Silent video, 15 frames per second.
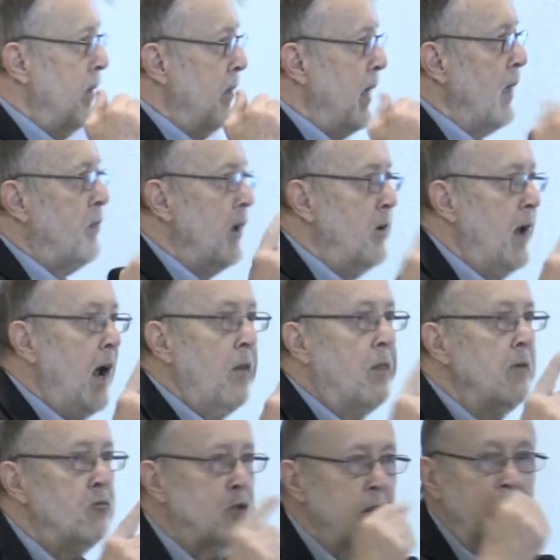That the death
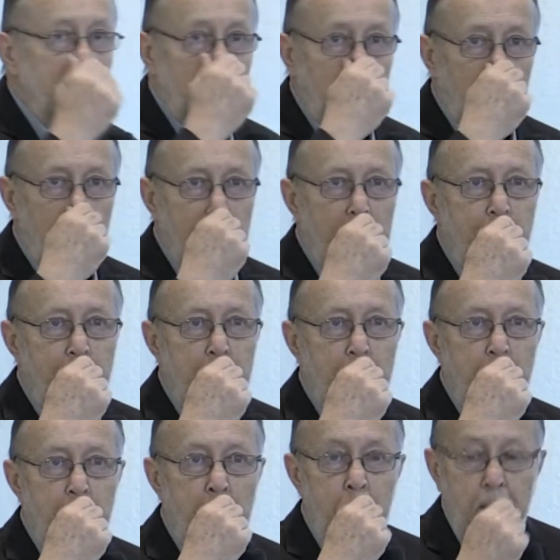of Jesus,
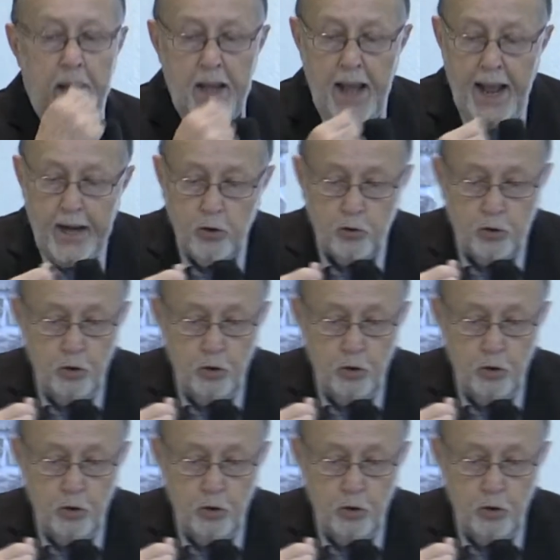remember in Acts